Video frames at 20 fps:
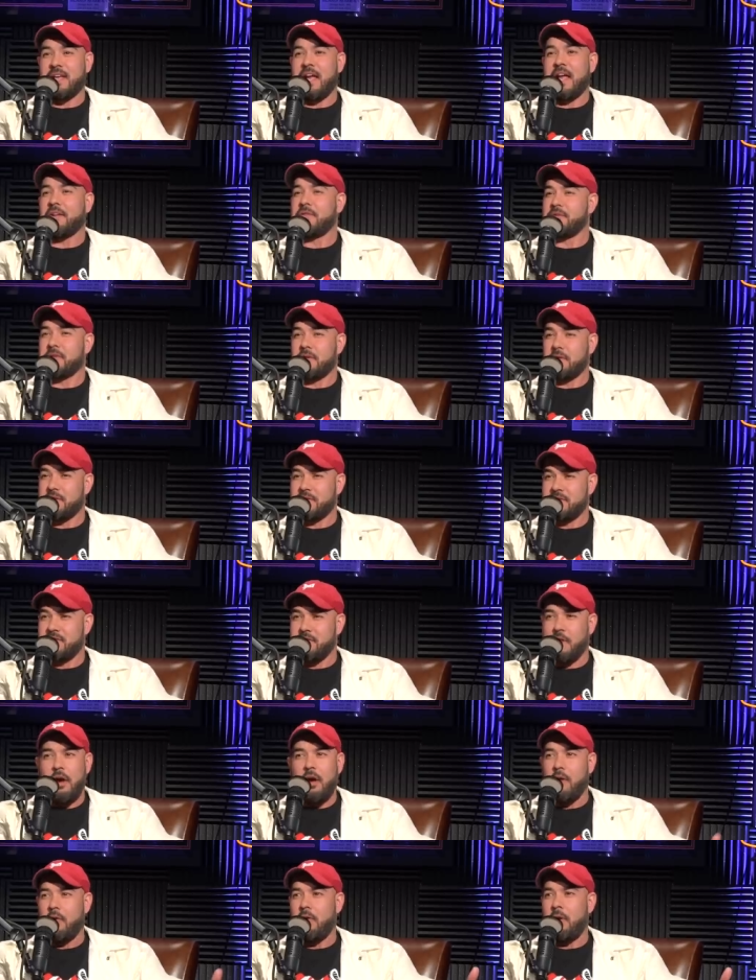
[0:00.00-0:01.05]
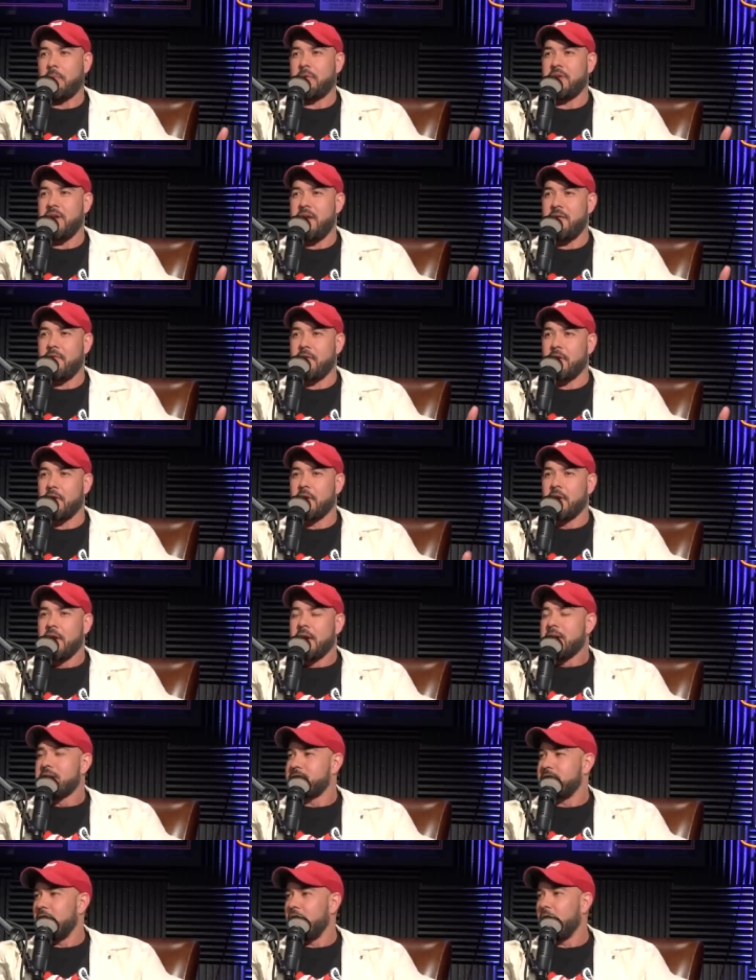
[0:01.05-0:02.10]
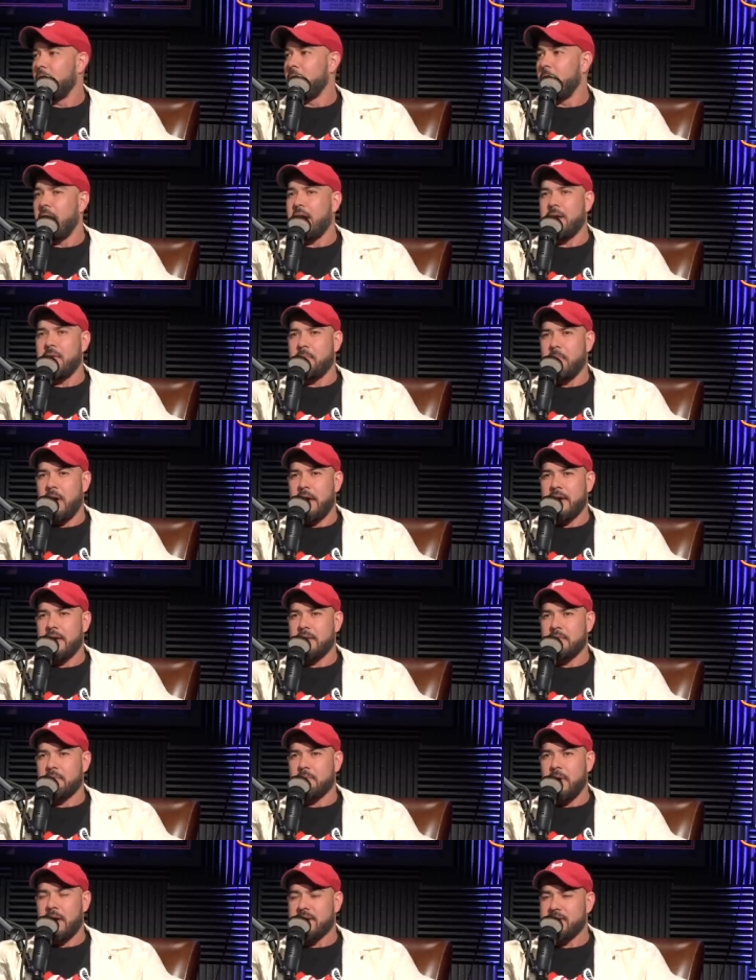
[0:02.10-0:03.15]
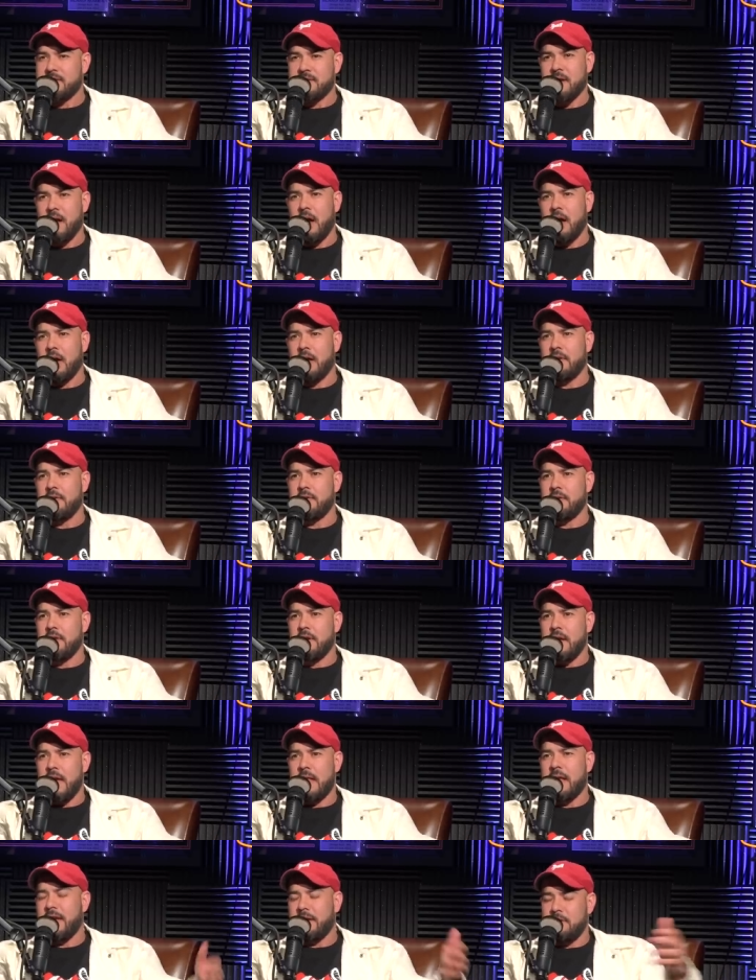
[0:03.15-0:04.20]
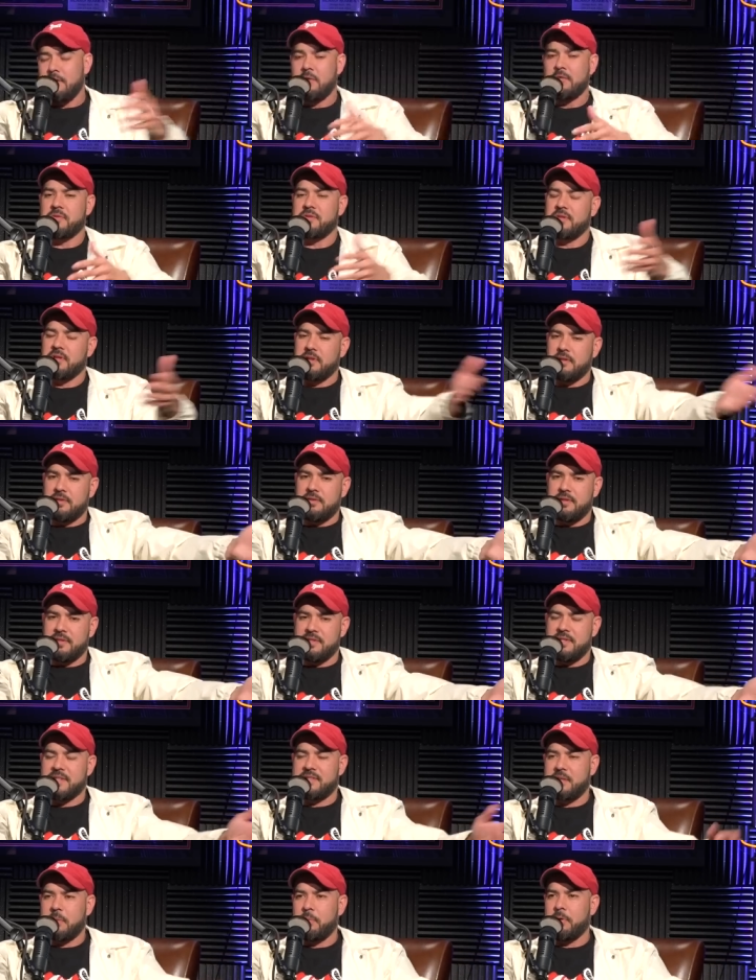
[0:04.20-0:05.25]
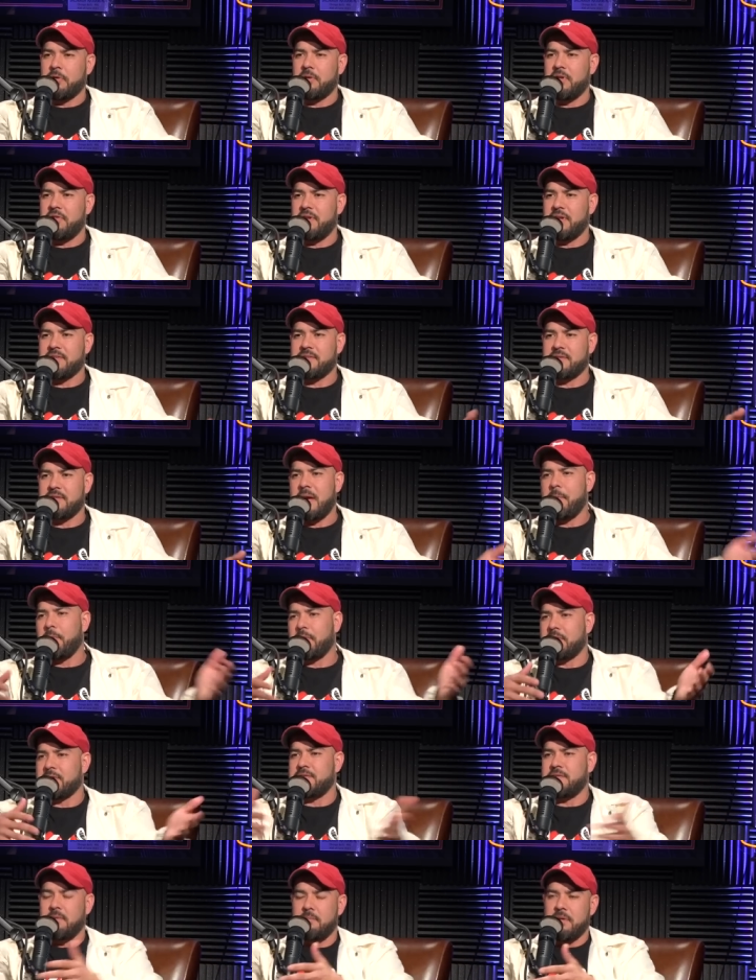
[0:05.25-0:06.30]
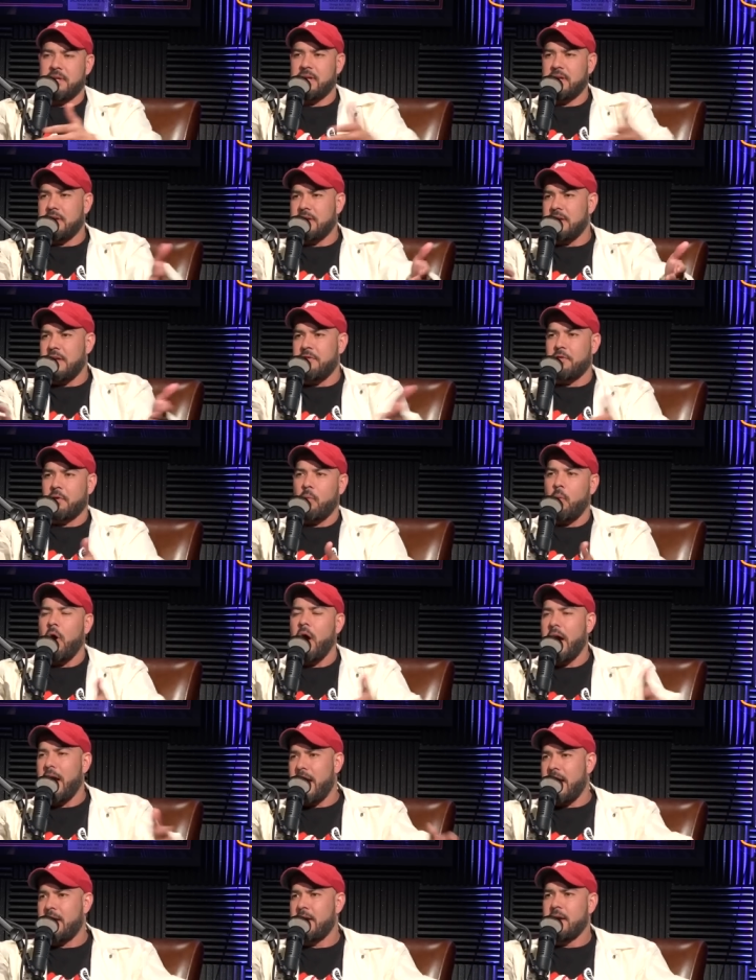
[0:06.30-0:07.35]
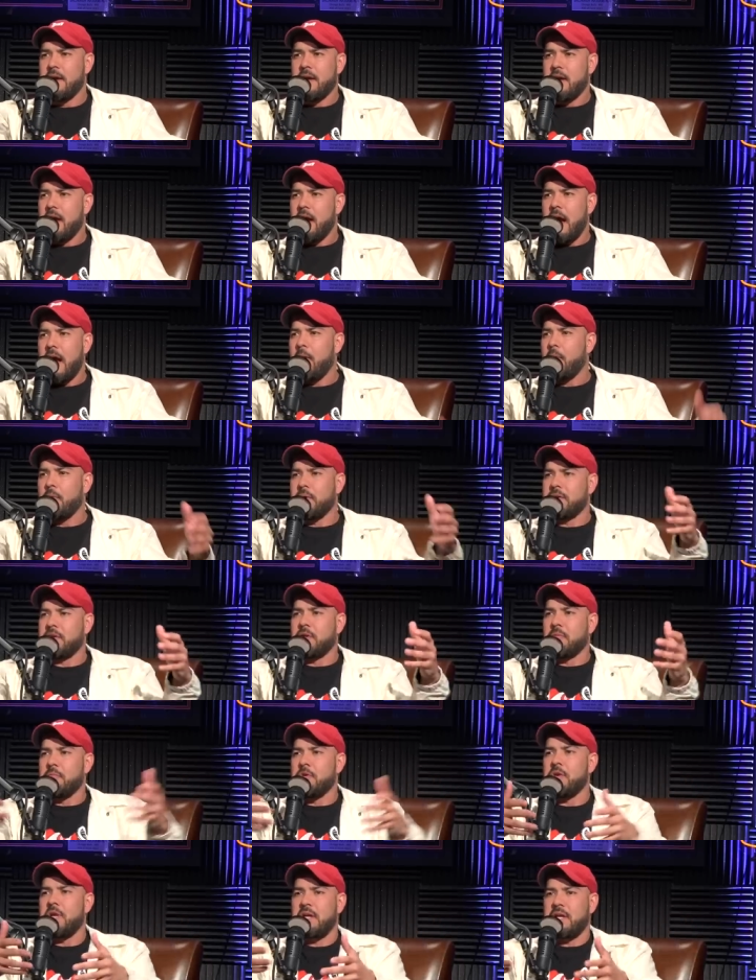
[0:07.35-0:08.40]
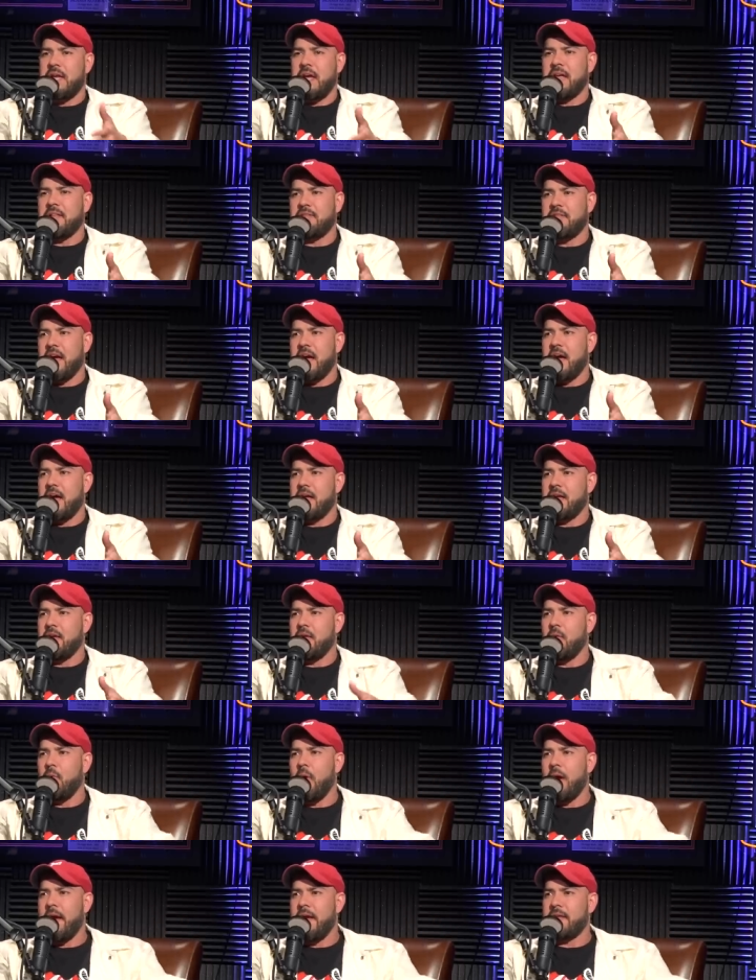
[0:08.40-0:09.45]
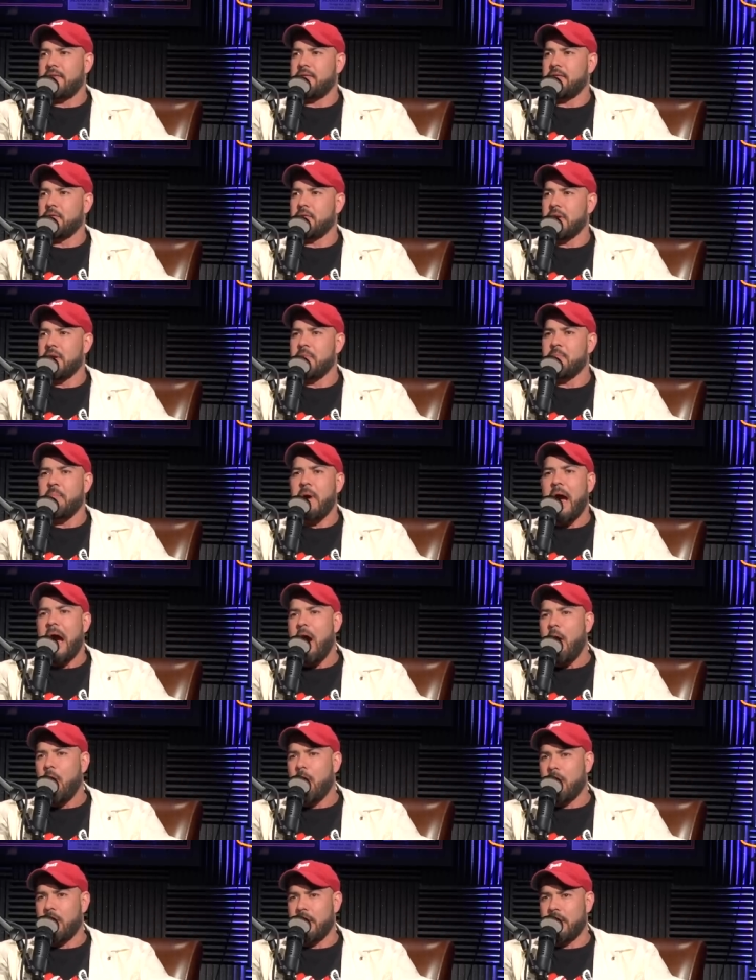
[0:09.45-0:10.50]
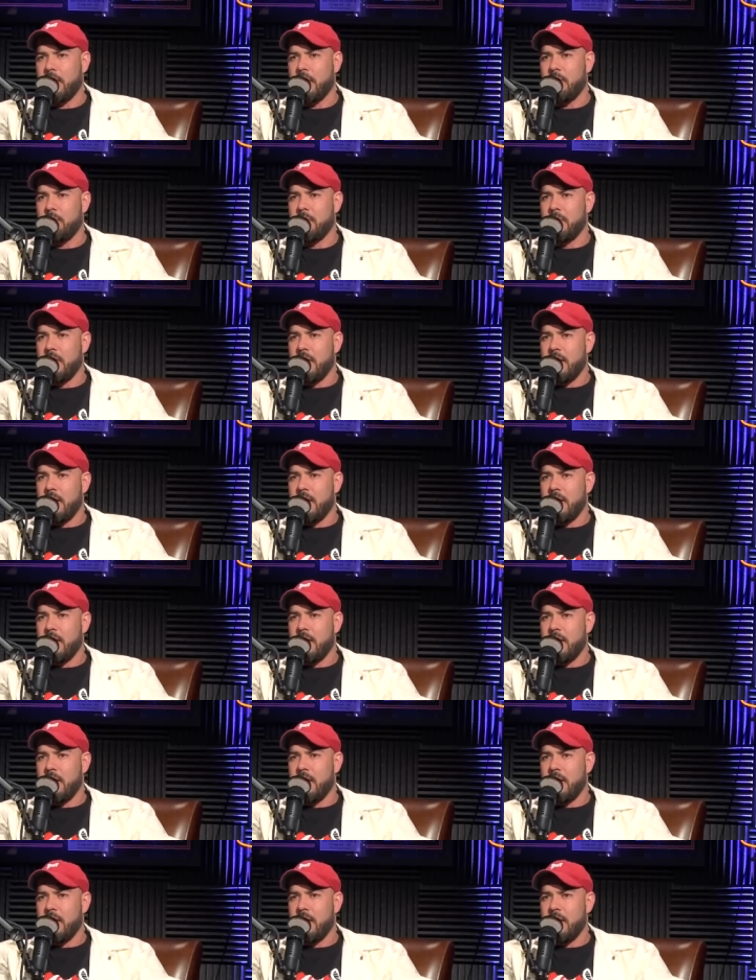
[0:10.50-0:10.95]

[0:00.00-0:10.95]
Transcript: answer. It's no. I would never if, tell my my my son, and I use the the disability thing as an example because to me, either way, I would communicate that in a way to empower him